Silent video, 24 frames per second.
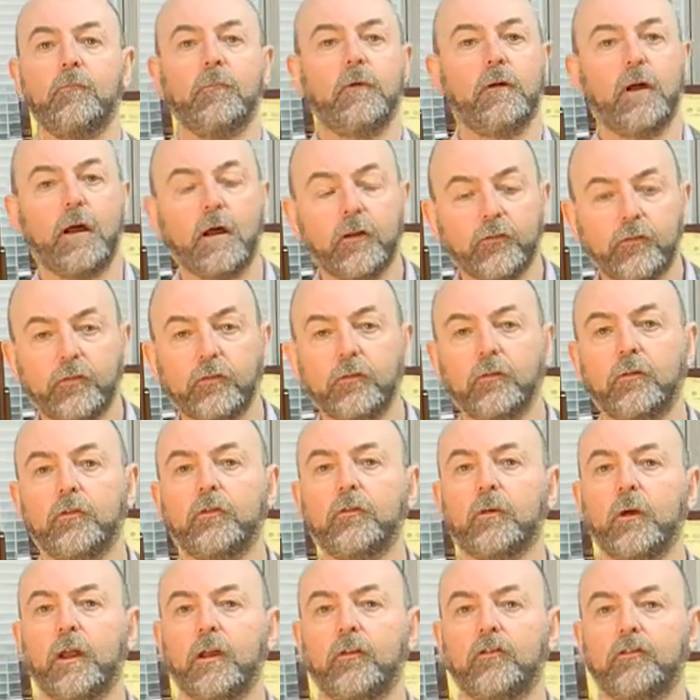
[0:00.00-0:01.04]
answer those
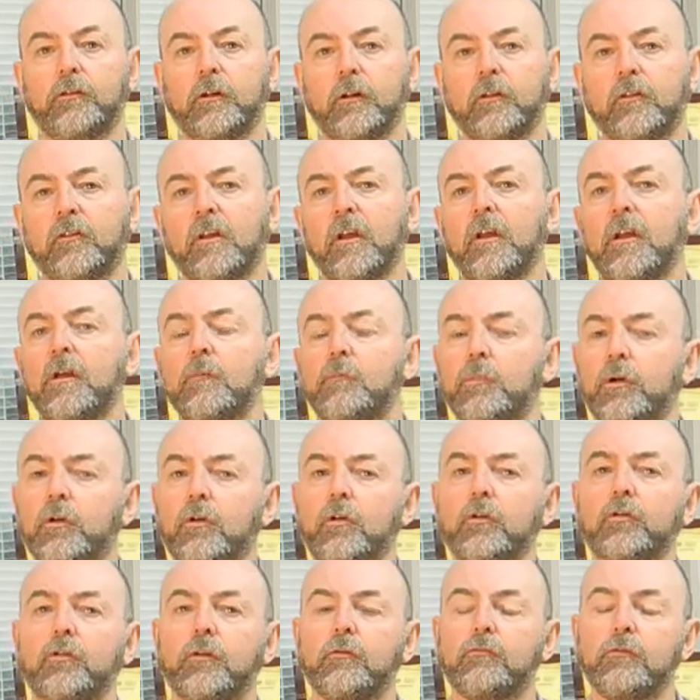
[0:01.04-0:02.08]
questions, but
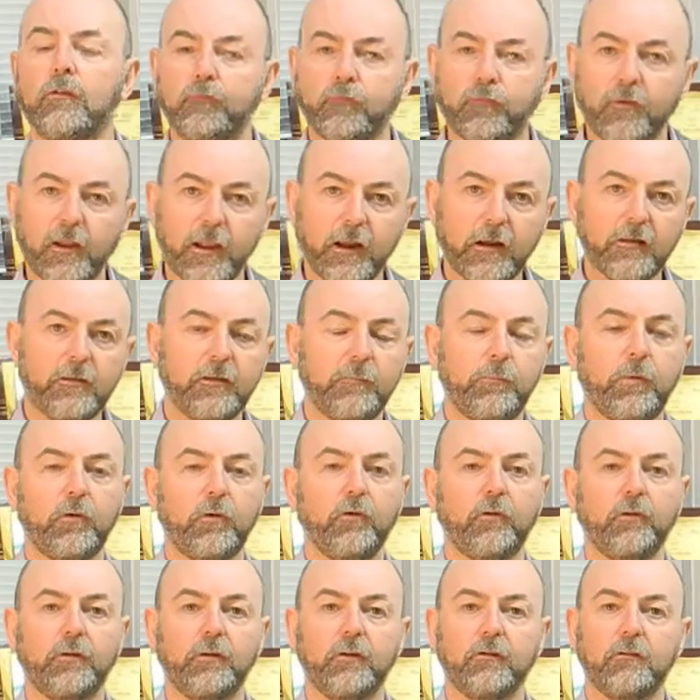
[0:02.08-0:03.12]
also reflect
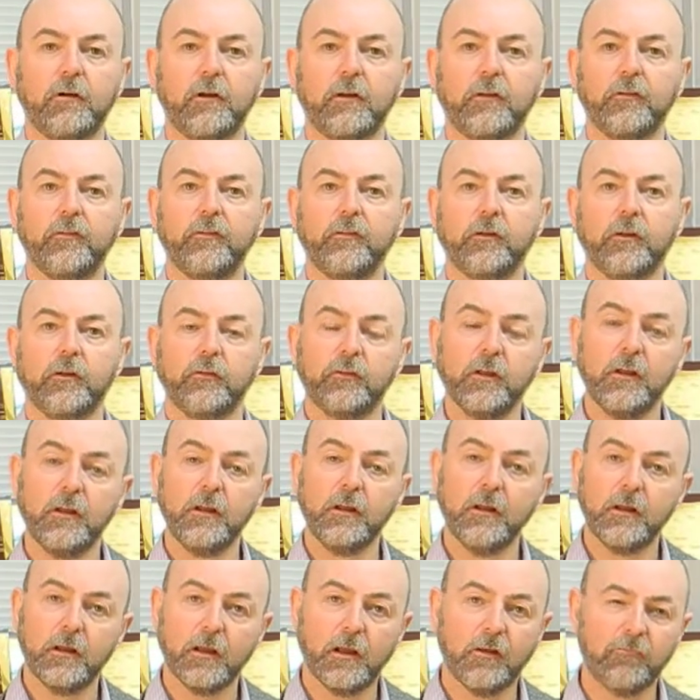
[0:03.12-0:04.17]
upon your answers
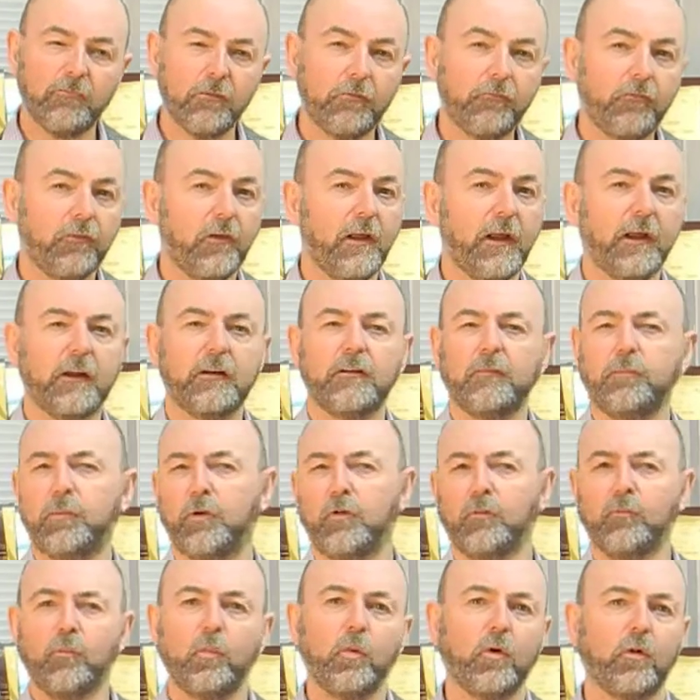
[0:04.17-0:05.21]
and reflect
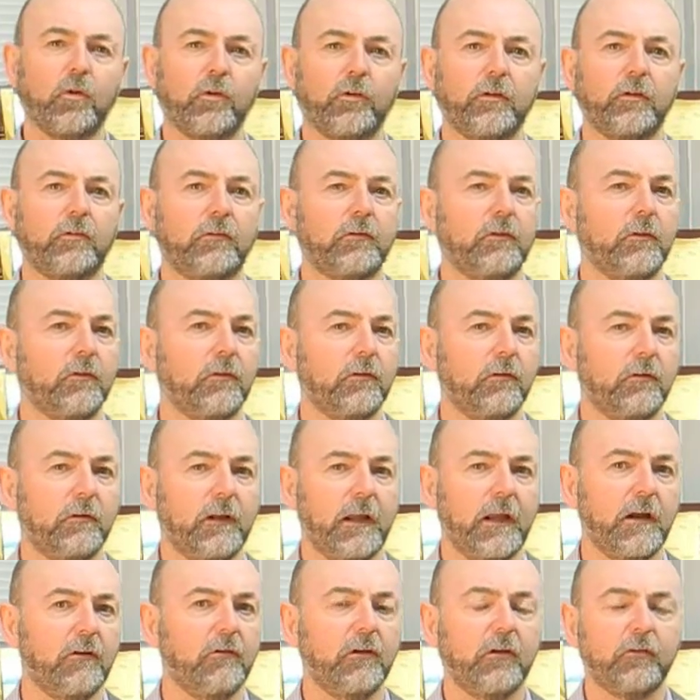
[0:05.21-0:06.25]
upon what your
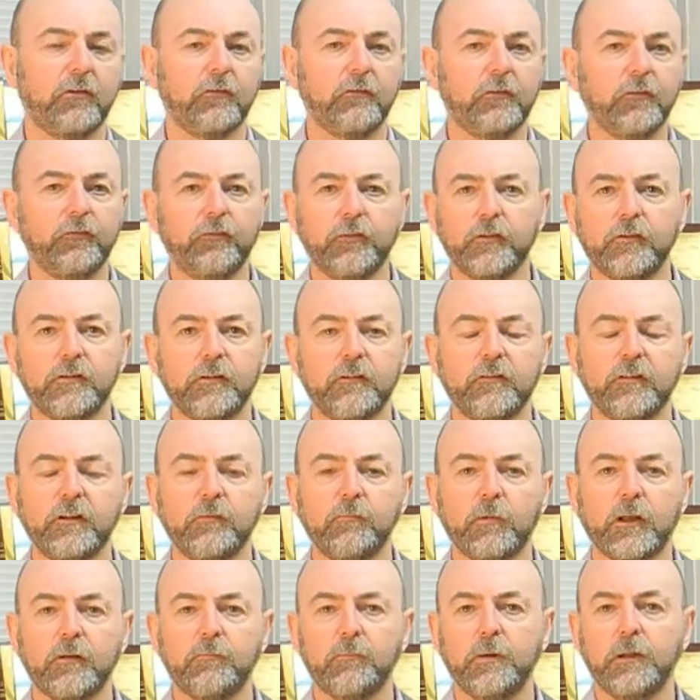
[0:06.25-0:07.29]
areas of deficiency
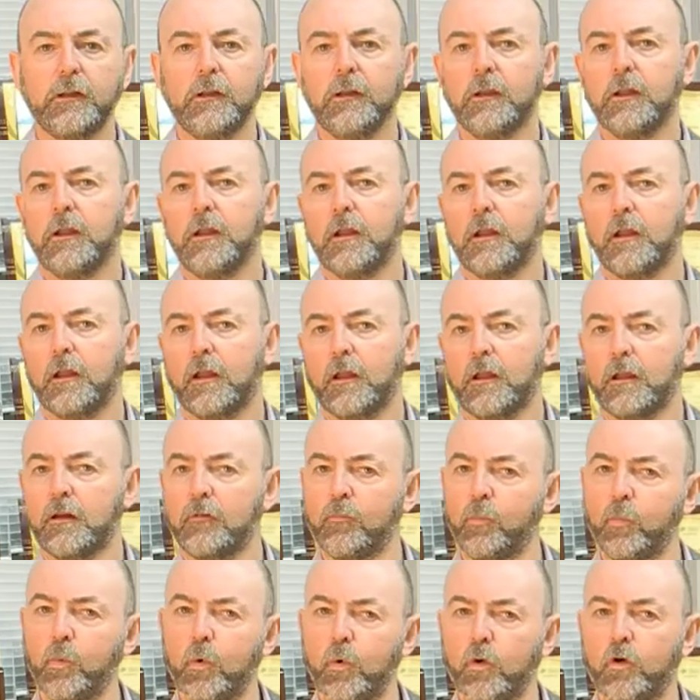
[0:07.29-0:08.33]
might be
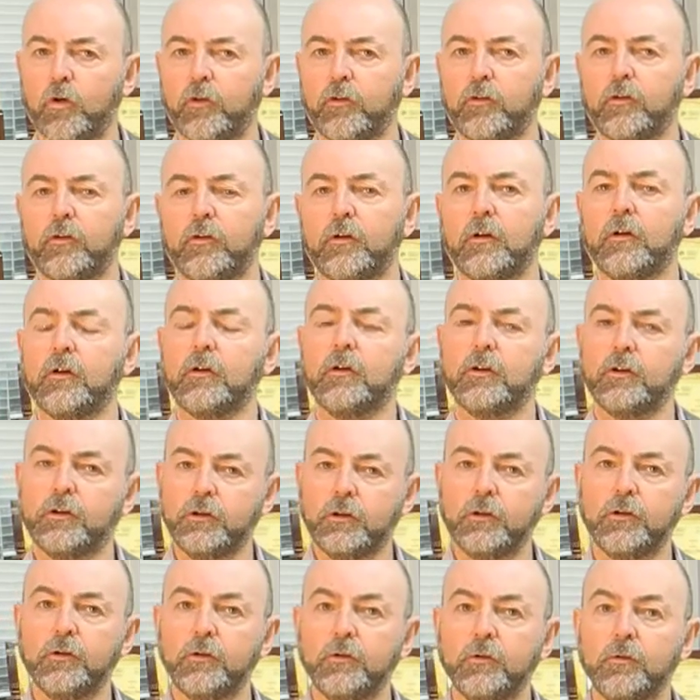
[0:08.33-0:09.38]
and what
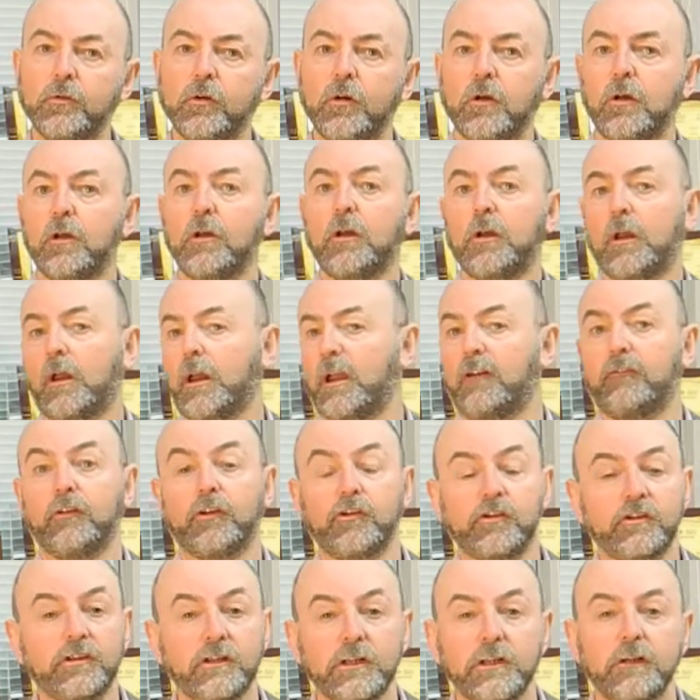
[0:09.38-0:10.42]
you have
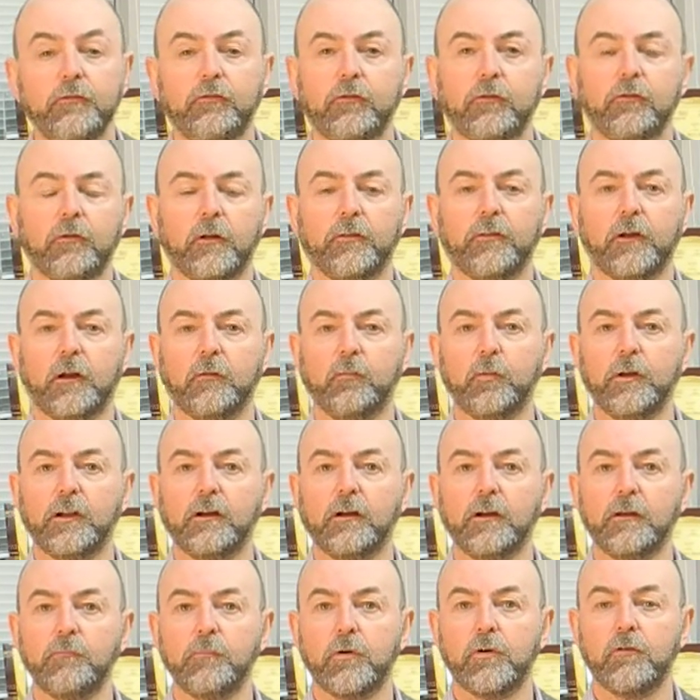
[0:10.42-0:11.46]
achieved throughout that
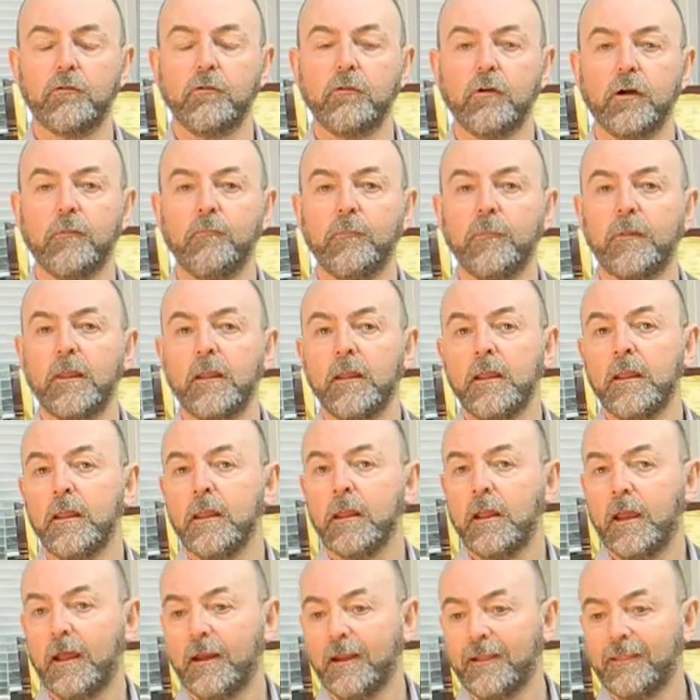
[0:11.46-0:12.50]
weekly program.
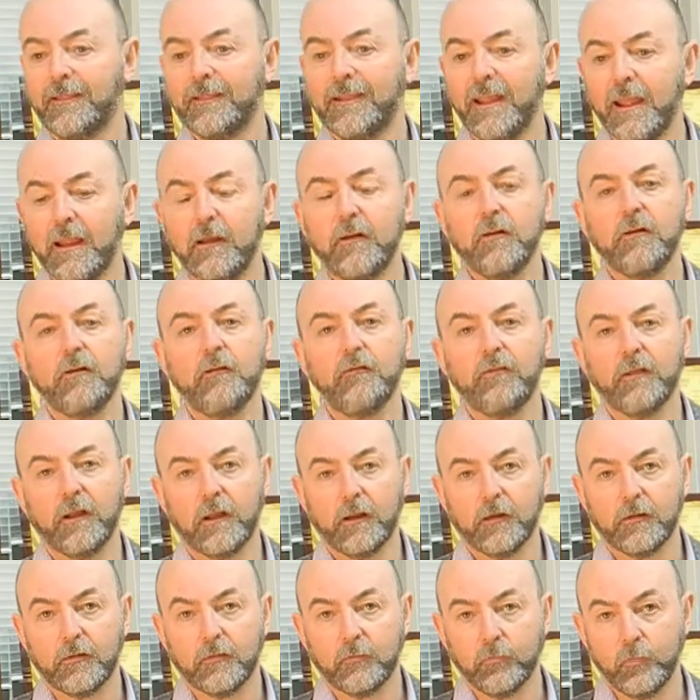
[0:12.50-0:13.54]
And at the end of
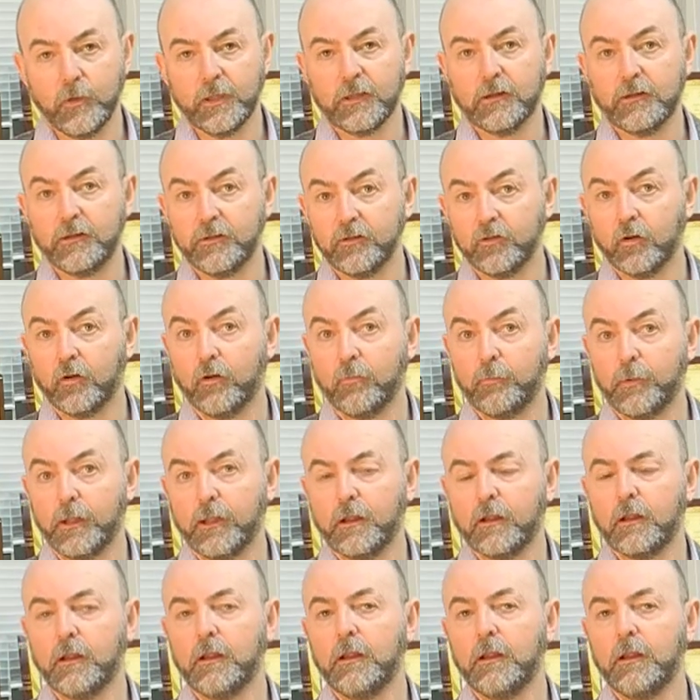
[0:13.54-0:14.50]
that weekly topic,